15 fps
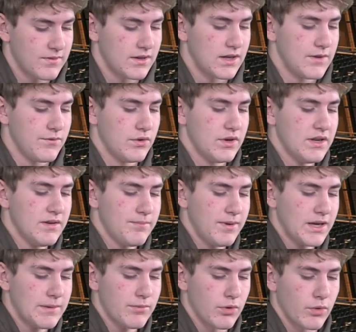and if you didn't
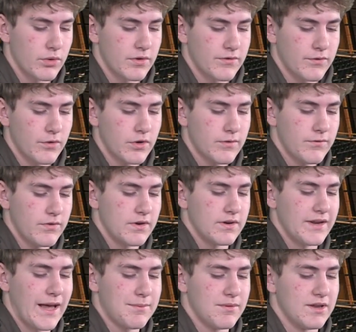pick up an order form for
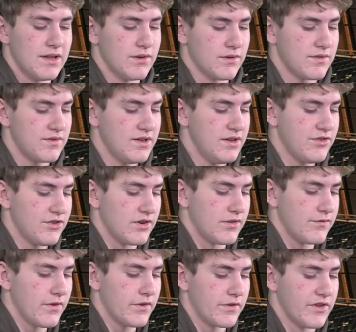Adapted Eagles
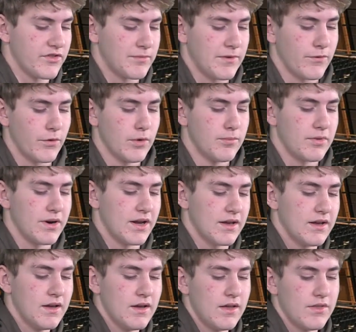t-shirt fundraiser before
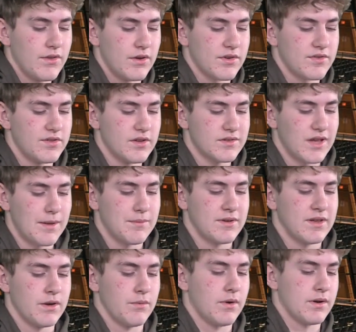break, there is still time to
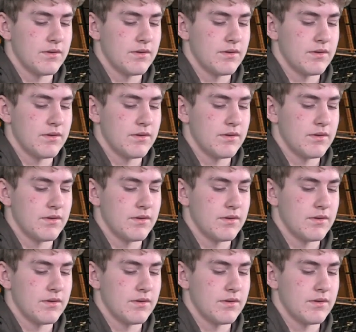get one.